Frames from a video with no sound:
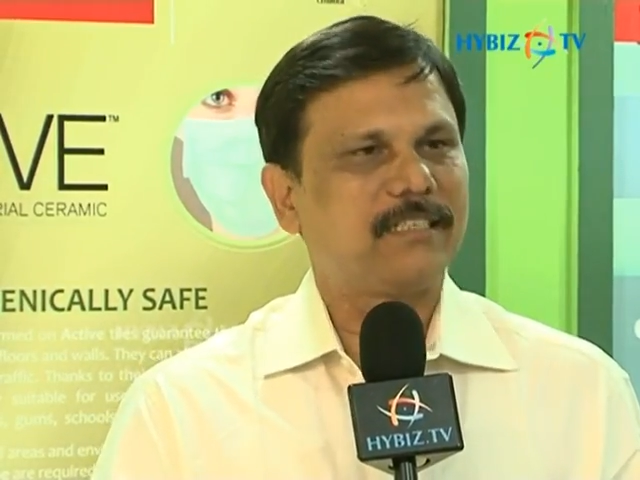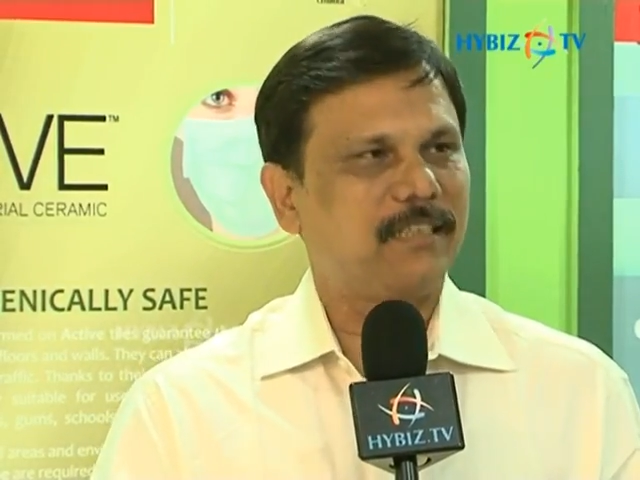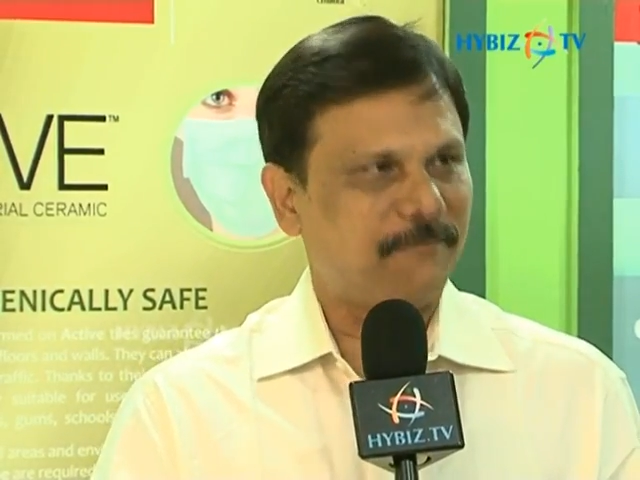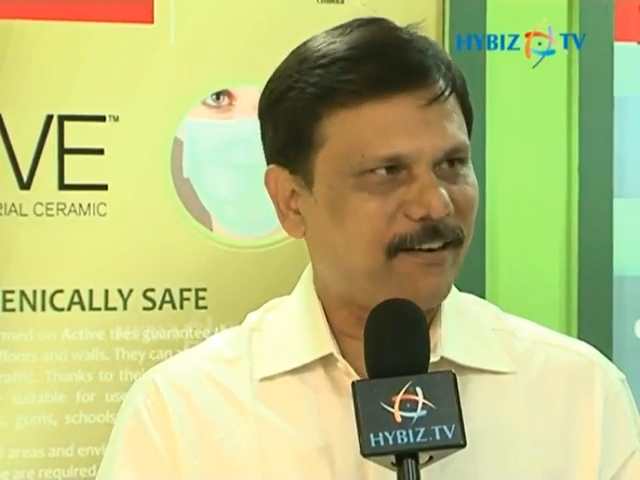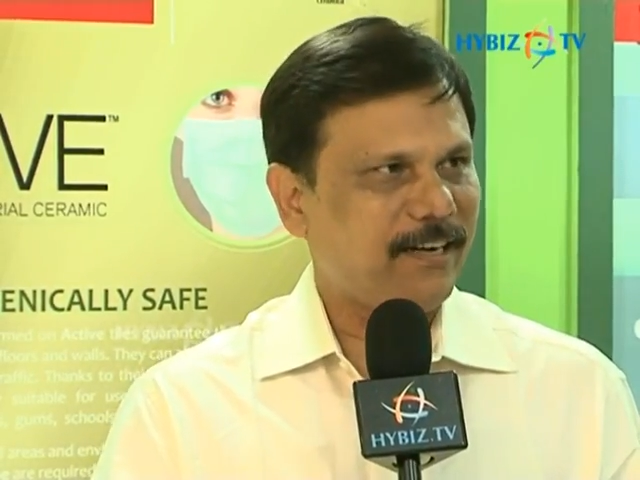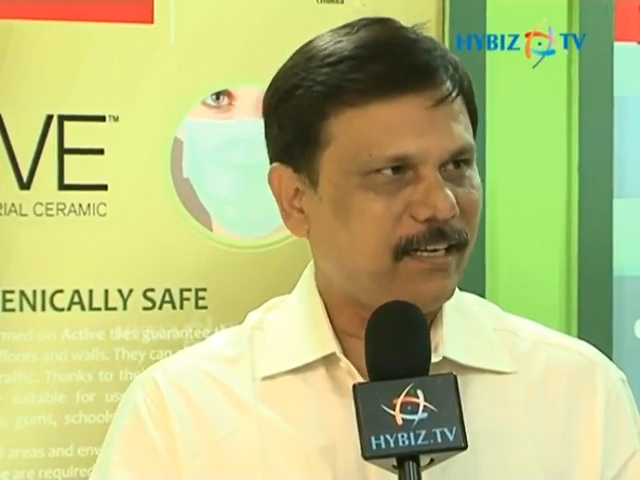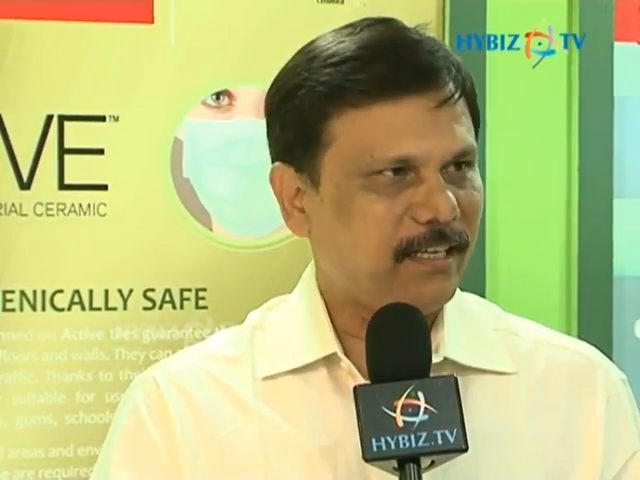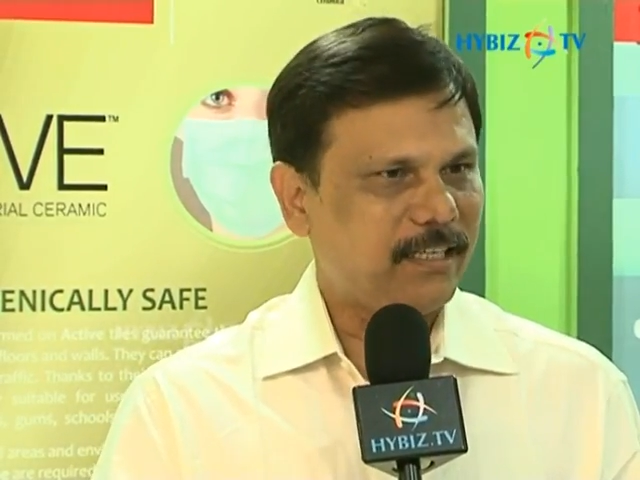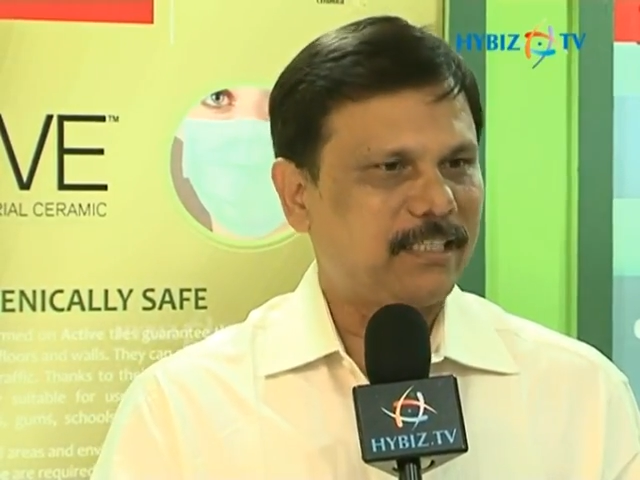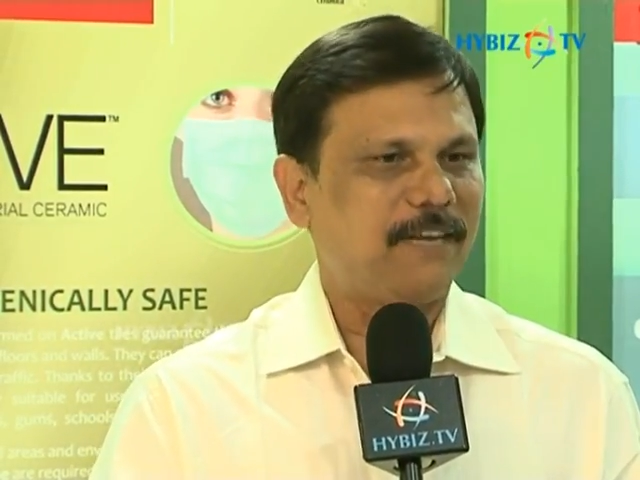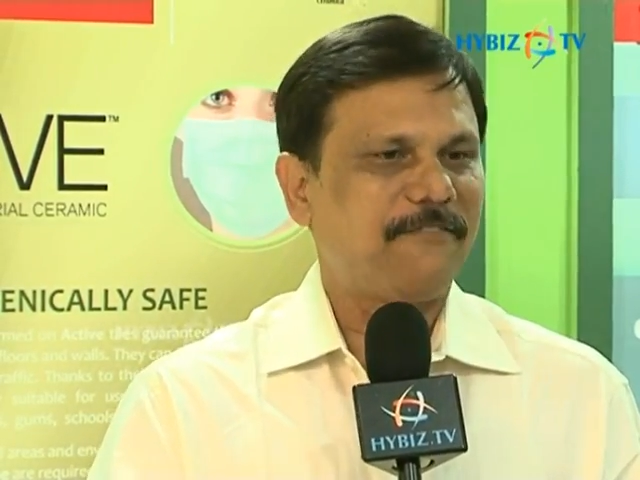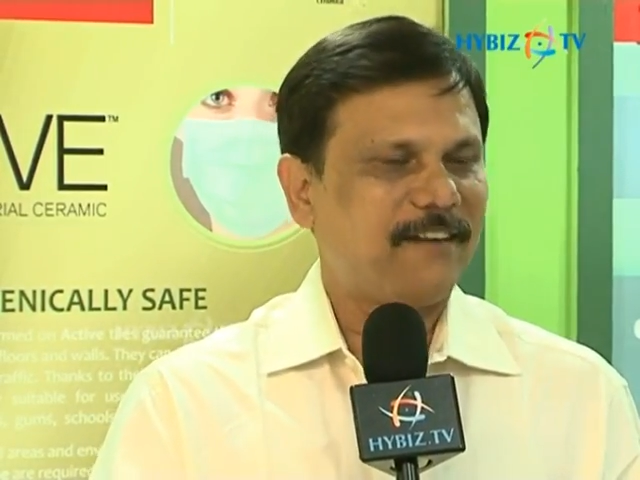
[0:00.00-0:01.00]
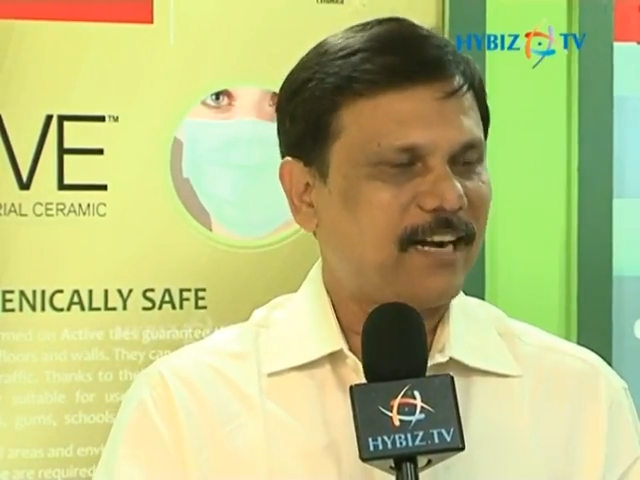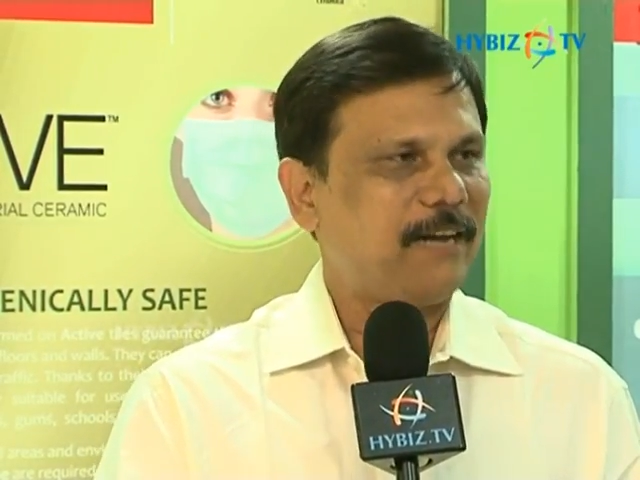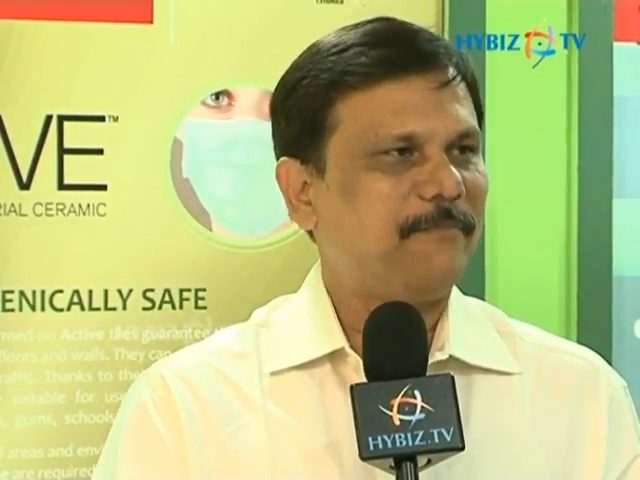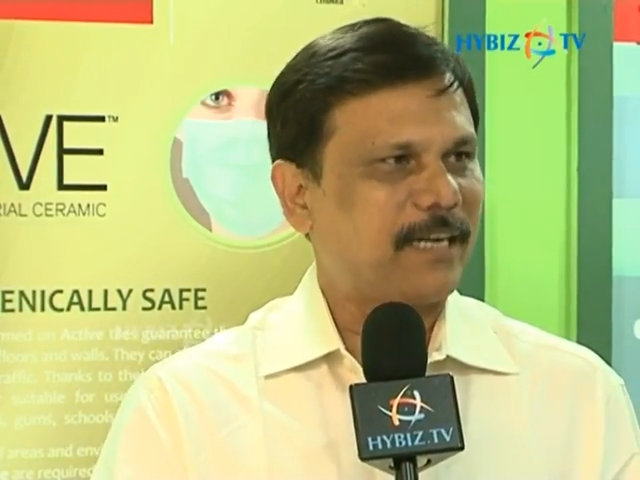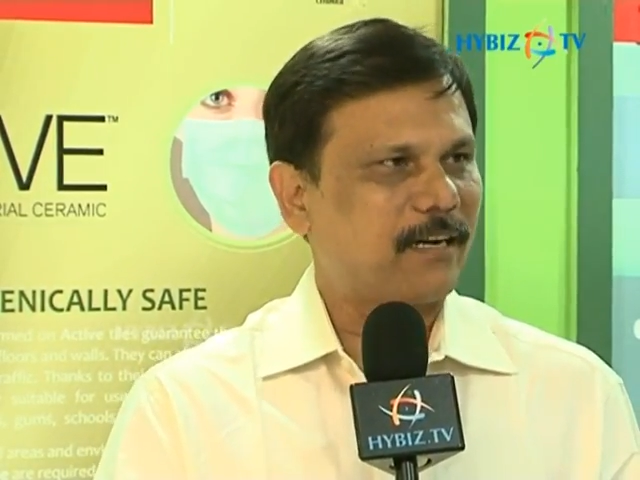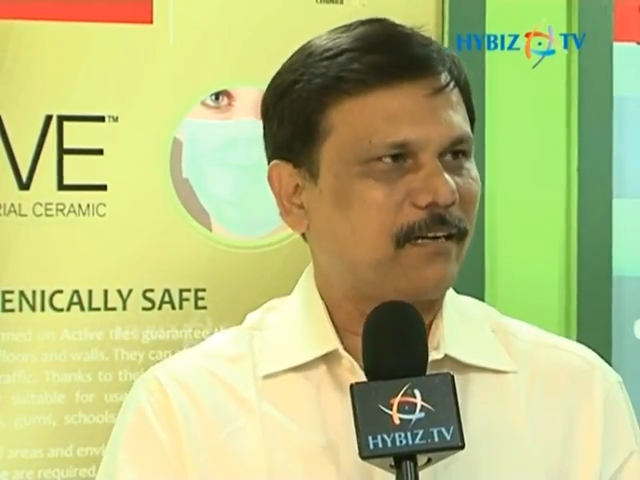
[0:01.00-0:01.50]
different, is definitely
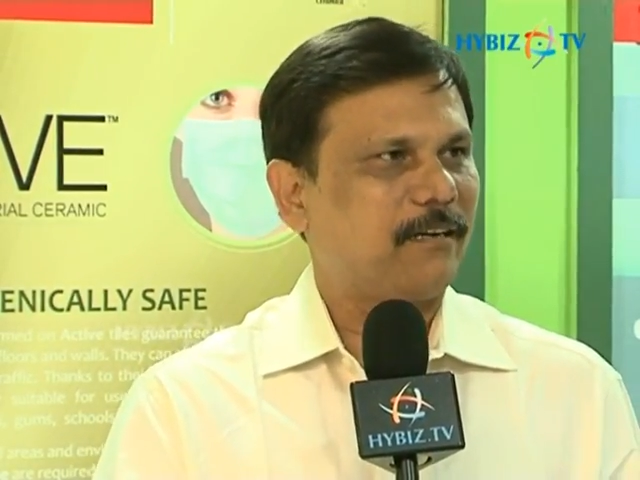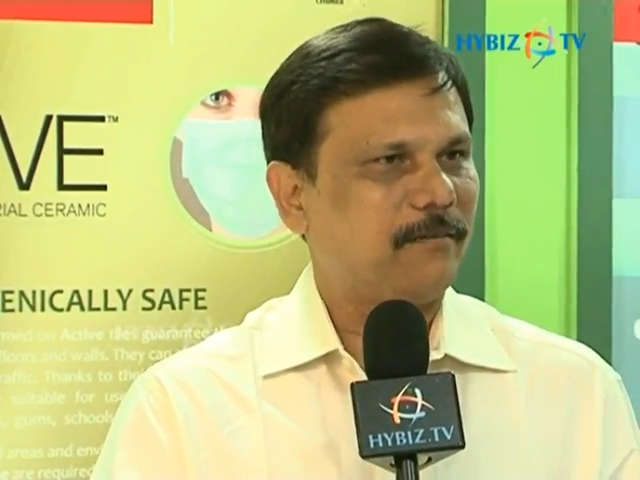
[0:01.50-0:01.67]
better,